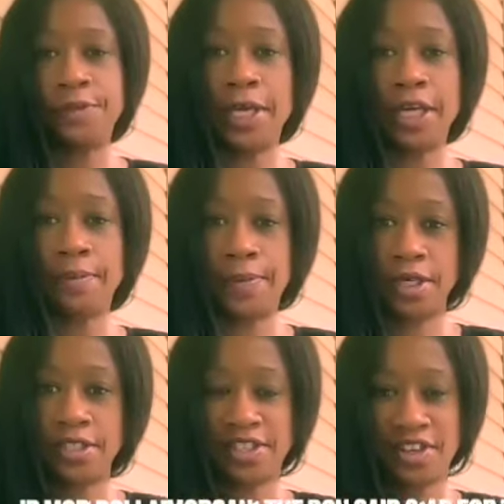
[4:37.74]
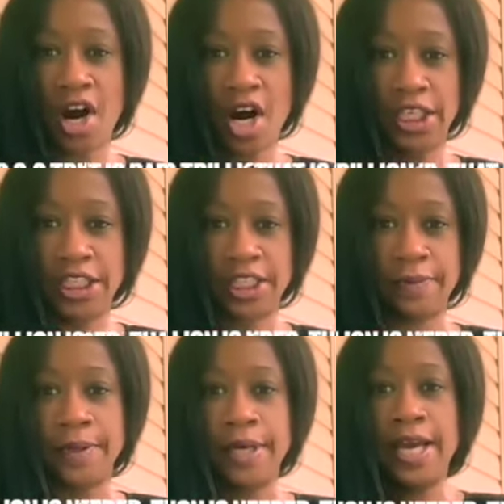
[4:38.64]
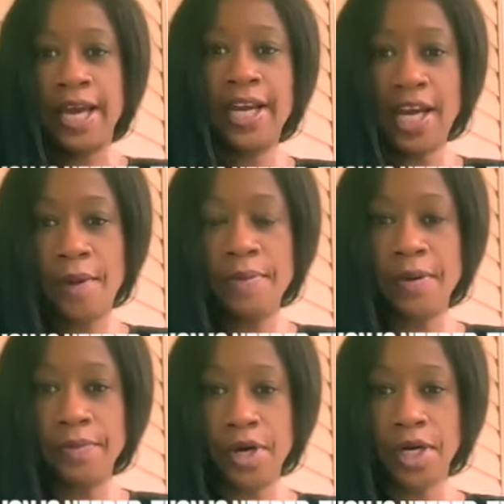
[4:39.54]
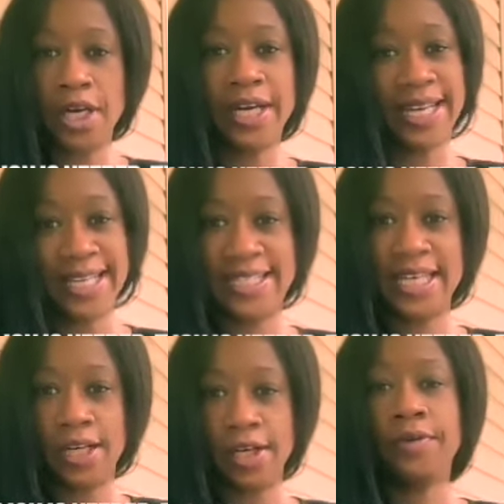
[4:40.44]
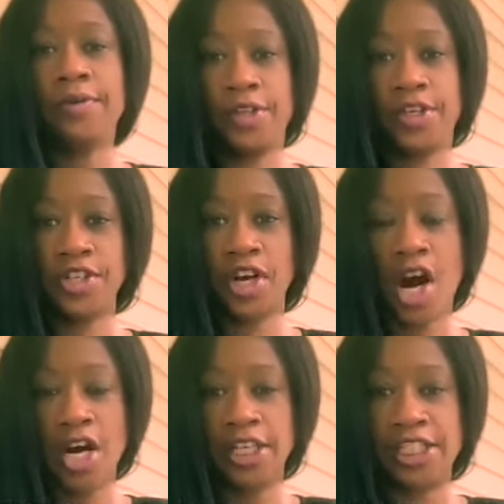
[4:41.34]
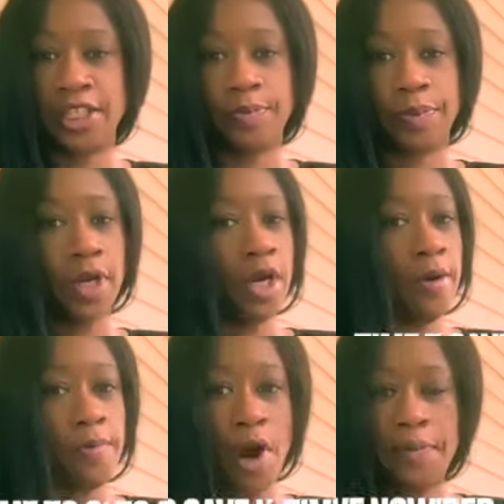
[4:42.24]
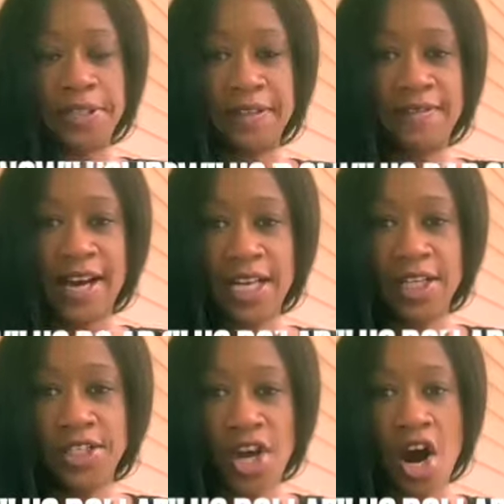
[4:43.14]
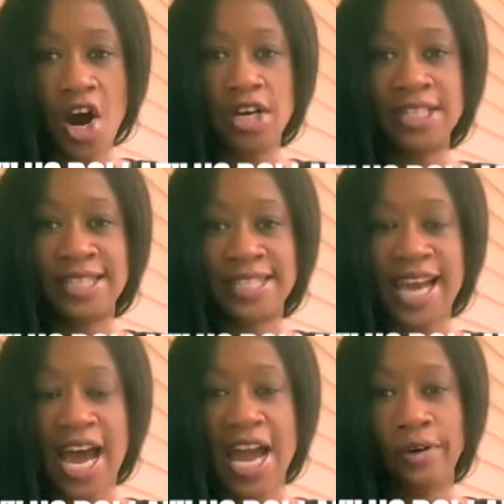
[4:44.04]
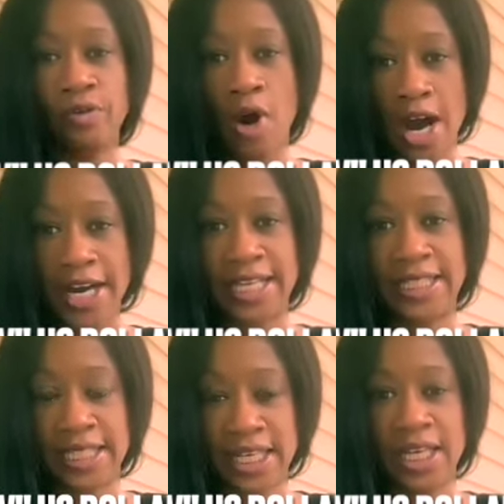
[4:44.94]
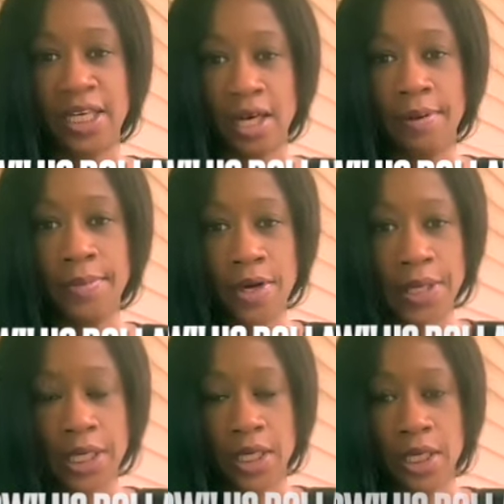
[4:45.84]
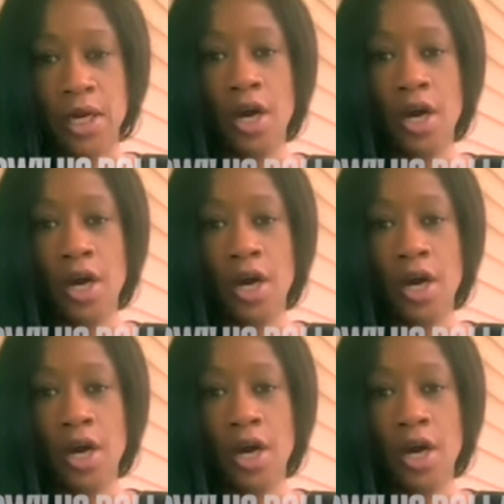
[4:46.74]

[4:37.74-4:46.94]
Jamaica because of the hardship. And now I'm in America, and I can tell you, there's a hardship. Property values are skyrocket in America.